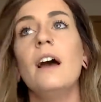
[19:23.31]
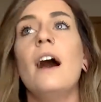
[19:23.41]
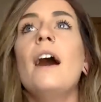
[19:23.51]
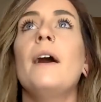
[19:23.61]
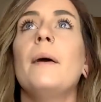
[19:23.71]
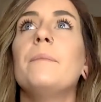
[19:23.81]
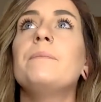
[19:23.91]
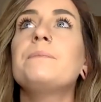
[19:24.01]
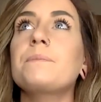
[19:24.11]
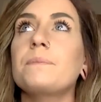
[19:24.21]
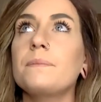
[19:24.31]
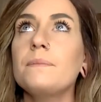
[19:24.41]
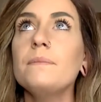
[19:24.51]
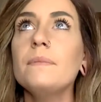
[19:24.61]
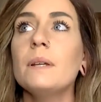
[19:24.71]

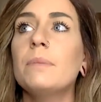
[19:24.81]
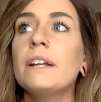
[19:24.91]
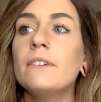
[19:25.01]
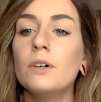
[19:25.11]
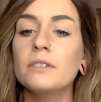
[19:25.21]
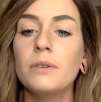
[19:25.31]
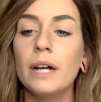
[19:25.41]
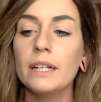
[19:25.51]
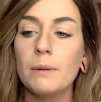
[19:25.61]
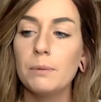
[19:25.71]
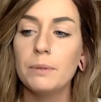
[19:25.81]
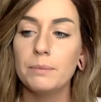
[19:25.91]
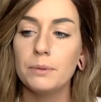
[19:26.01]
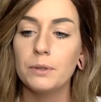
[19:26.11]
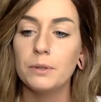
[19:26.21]
But I've also had a couple
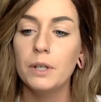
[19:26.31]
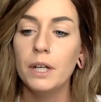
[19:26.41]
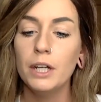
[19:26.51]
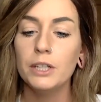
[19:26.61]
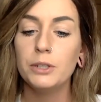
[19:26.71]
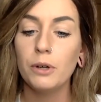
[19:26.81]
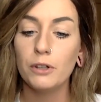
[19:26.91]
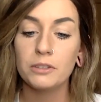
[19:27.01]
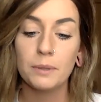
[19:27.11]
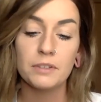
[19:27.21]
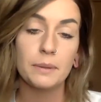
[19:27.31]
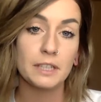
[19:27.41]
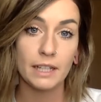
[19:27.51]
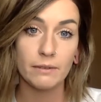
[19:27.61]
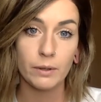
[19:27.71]
people do a host post about the
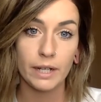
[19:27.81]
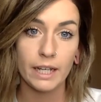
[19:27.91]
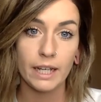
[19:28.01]
giveaway.